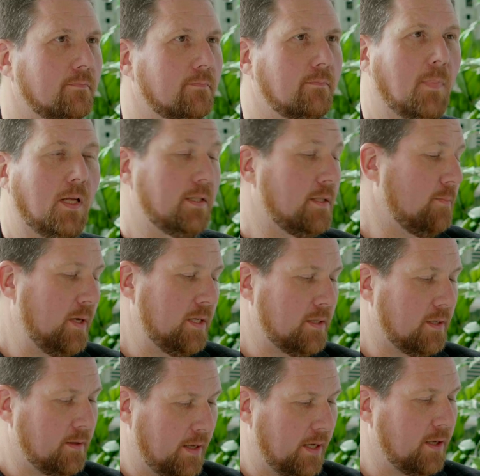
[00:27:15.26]
That's
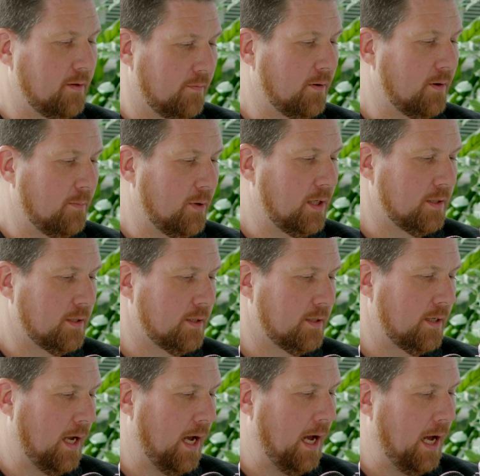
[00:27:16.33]
amazing. Thank you very
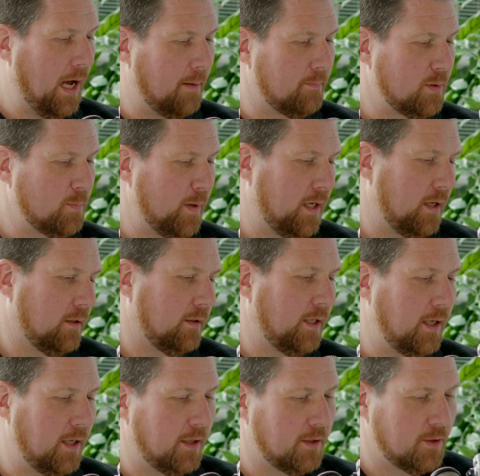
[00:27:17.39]
much. Speaking of
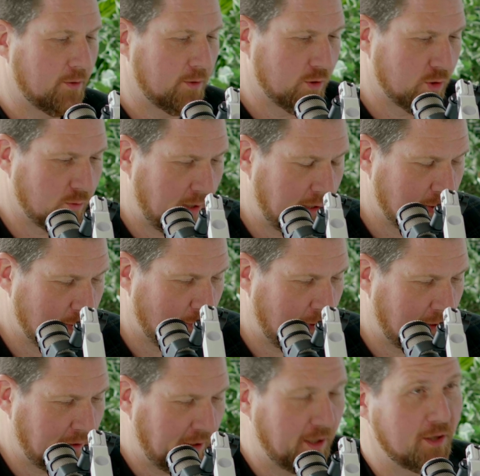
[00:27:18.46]
leaning into our strengths, we
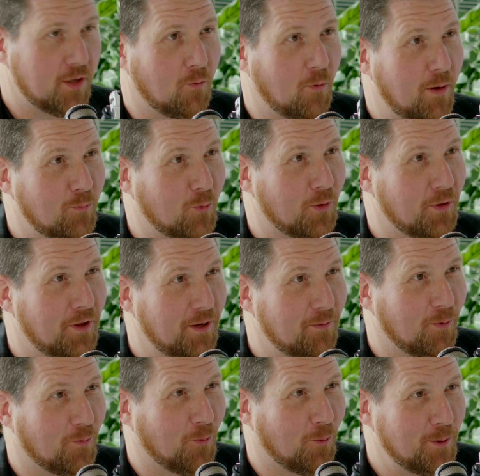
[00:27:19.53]
want to lean into one more thing
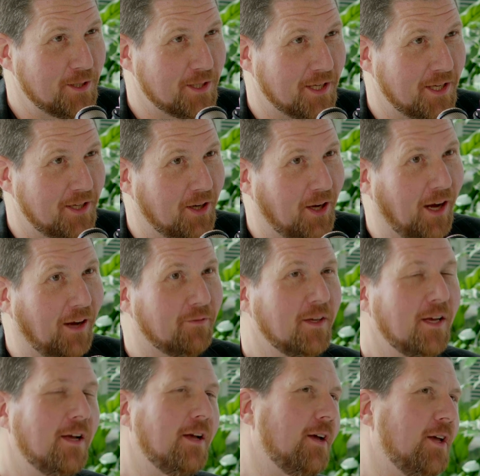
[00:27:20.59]
before we sign
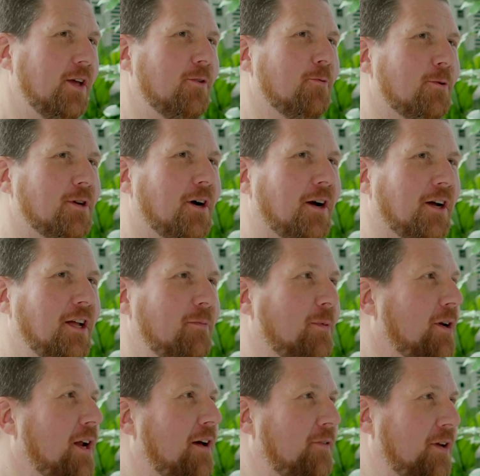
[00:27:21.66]
off. You were talking
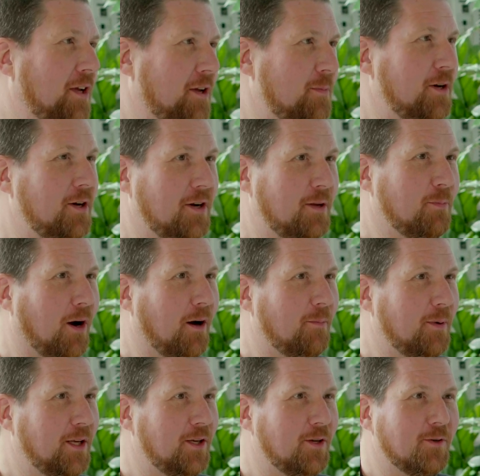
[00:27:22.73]
about having community
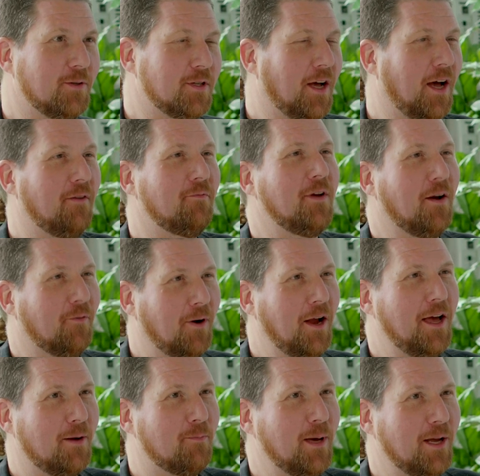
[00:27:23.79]
barbecues. I've never
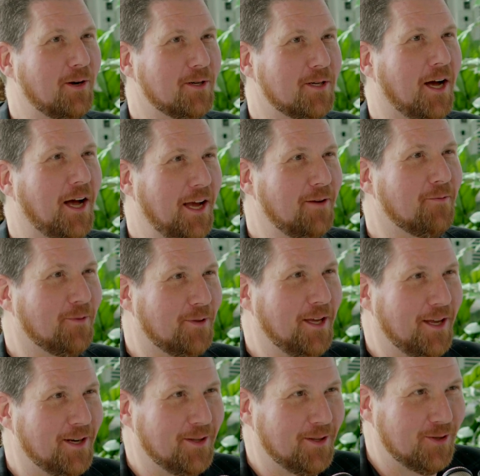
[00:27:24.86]
had a better tie-in for the
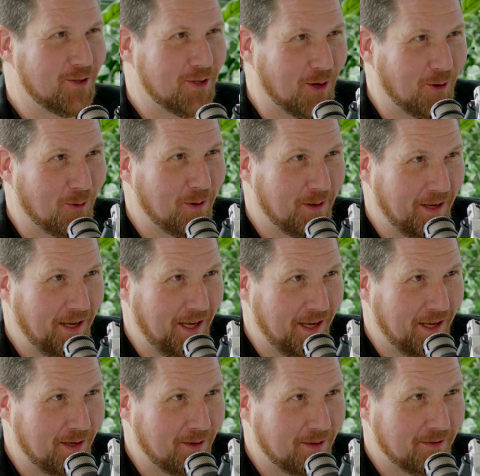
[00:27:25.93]
end of this show
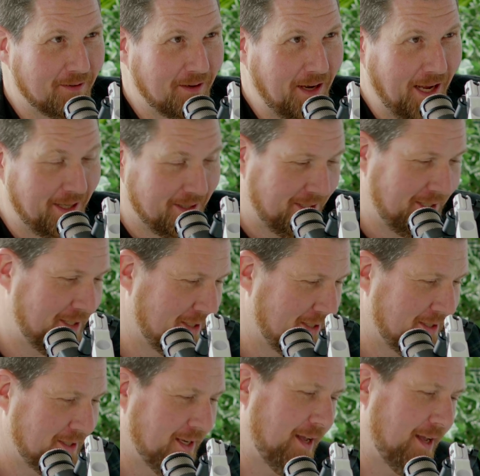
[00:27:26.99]
in 8 seasons.